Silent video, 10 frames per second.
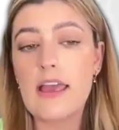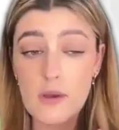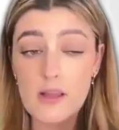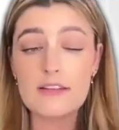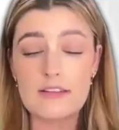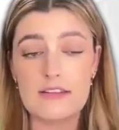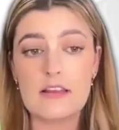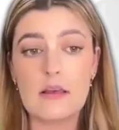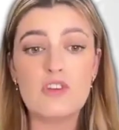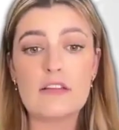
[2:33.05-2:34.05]
well as the
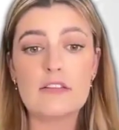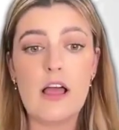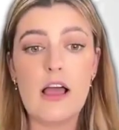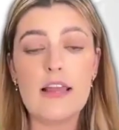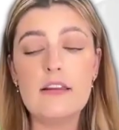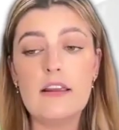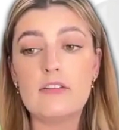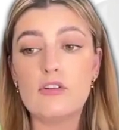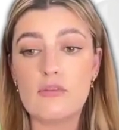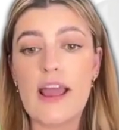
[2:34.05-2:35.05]
subject line,
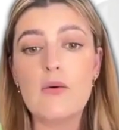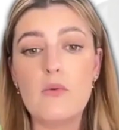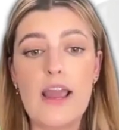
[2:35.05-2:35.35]
is a great